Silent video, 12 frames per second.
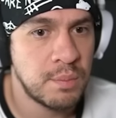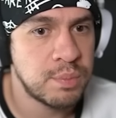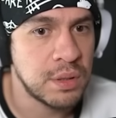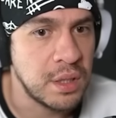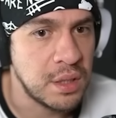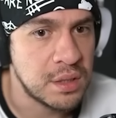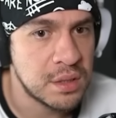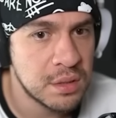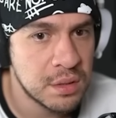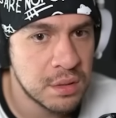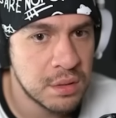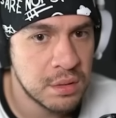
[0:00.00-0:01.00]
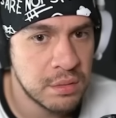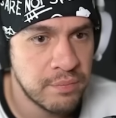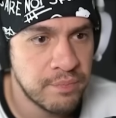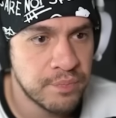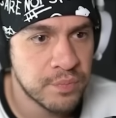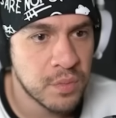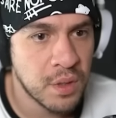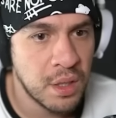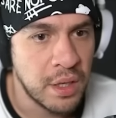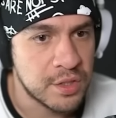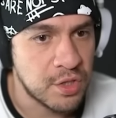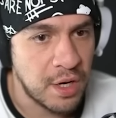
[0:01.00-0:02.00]
Please.
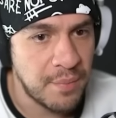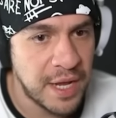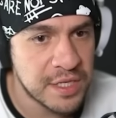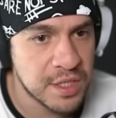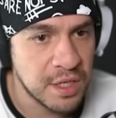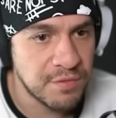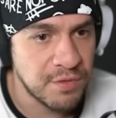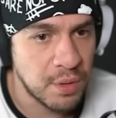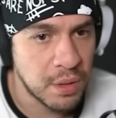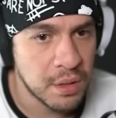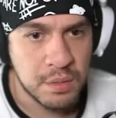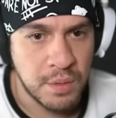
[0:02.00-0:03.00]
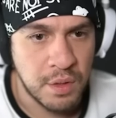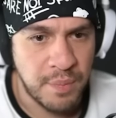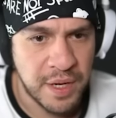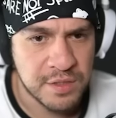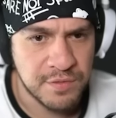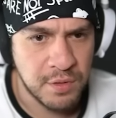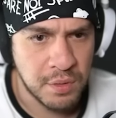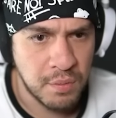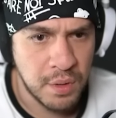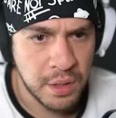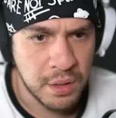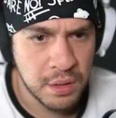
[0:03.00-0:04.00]
It's all I'm asking for. Do we go back to floor
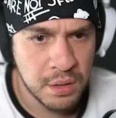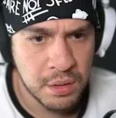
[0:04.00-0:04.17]
1?